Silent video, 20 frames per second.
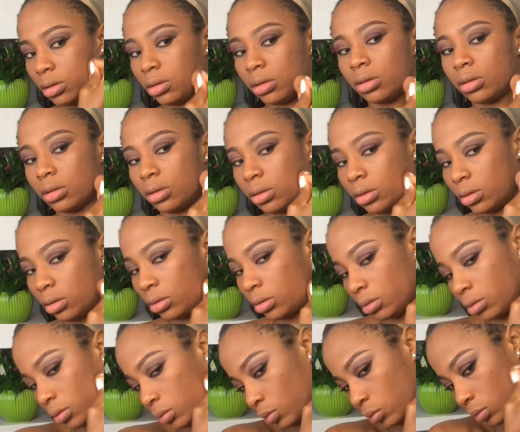I
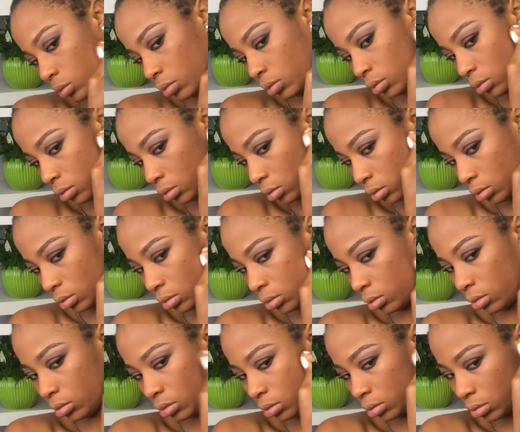just add it to my
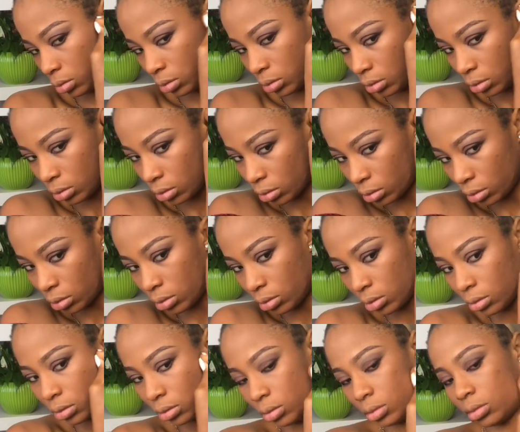face and dab
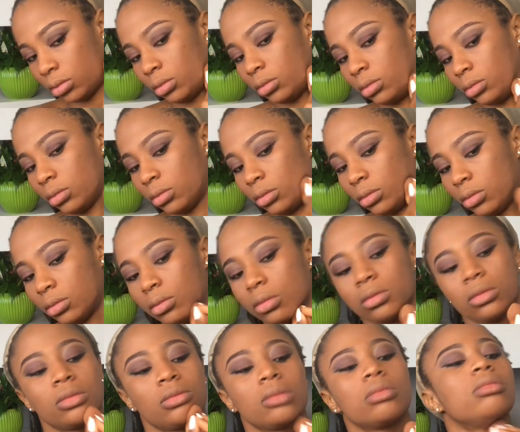and dab and
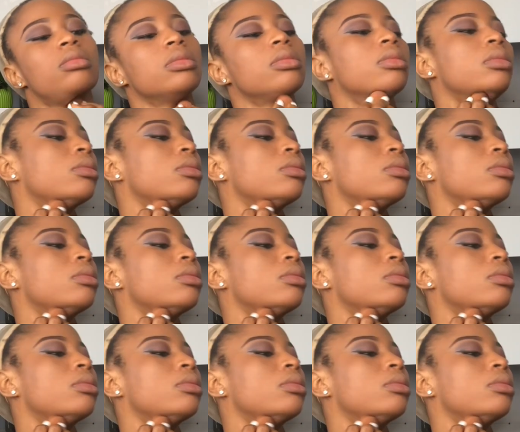dab.